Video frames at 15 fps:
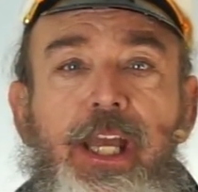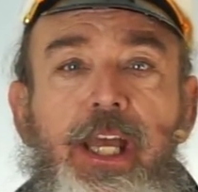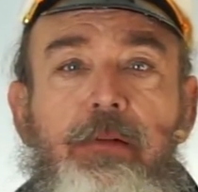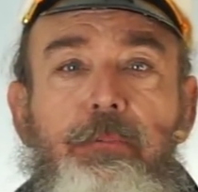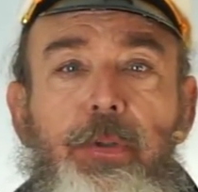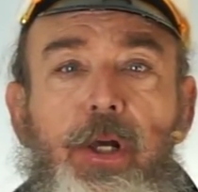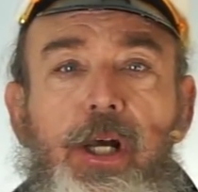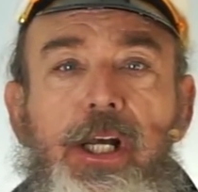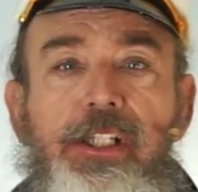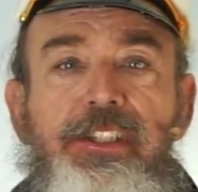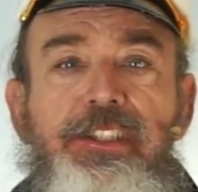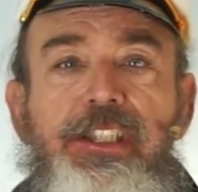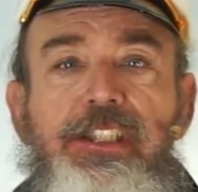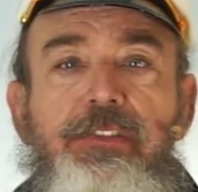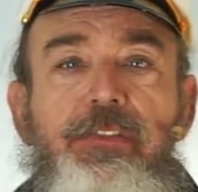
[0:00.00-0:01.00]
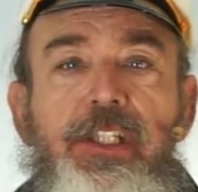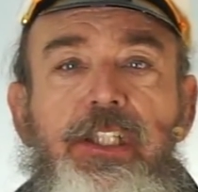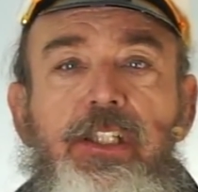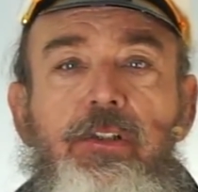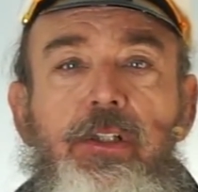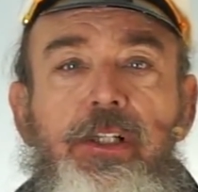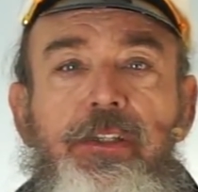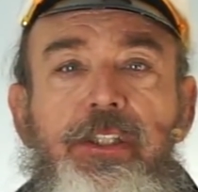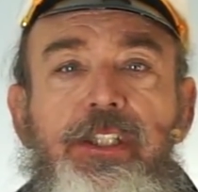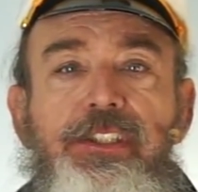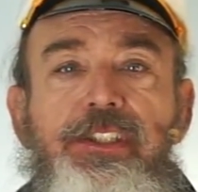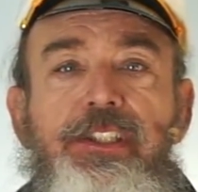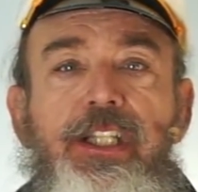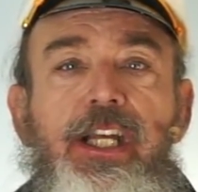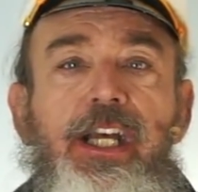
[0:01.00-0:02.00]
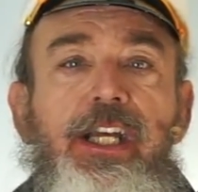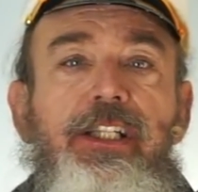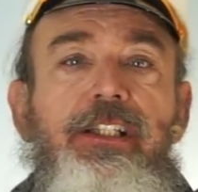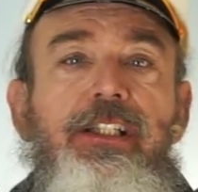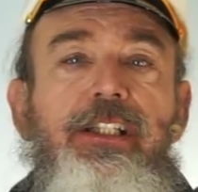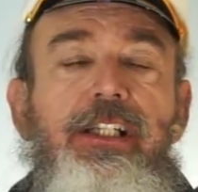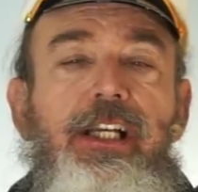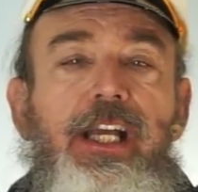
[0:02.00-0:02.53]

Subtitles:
and pause this video on this slide,